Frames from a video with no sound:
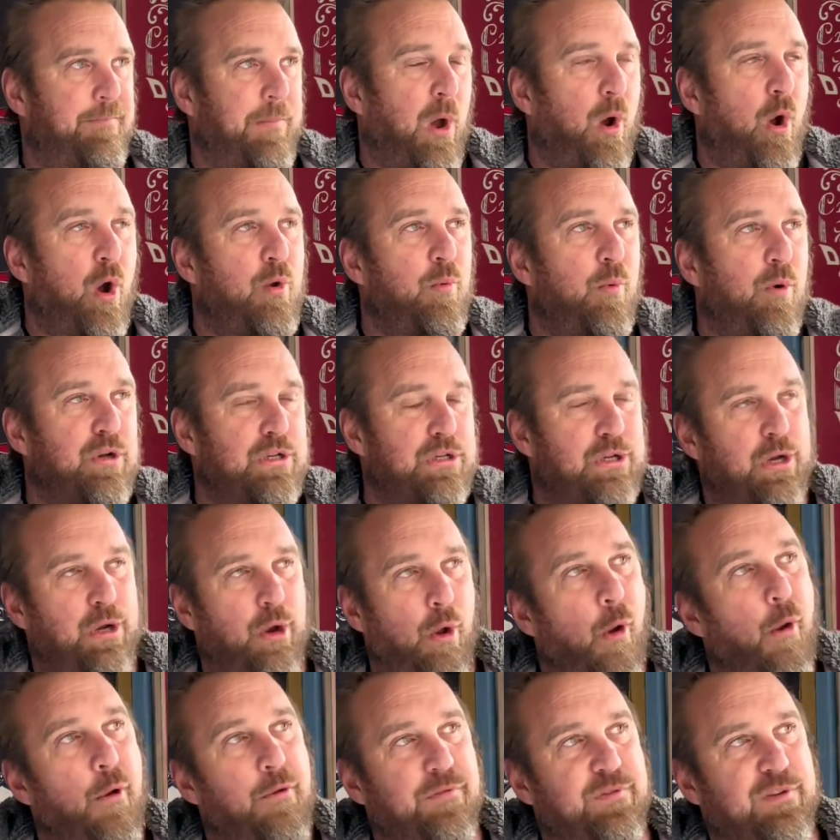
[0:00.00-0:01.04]
I watched a
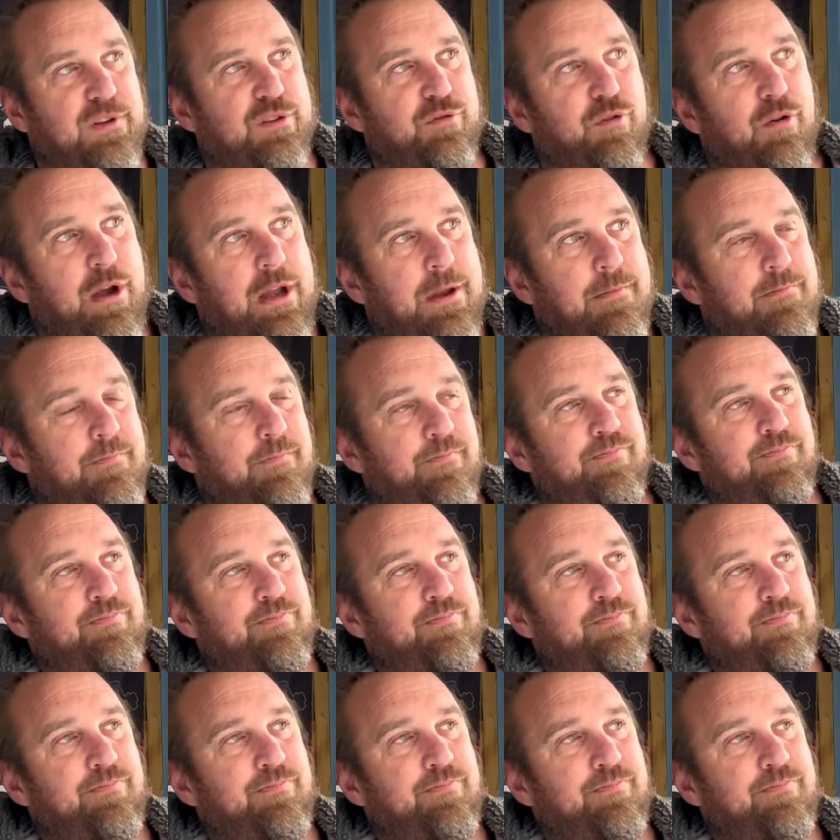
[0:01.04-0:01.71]
live stream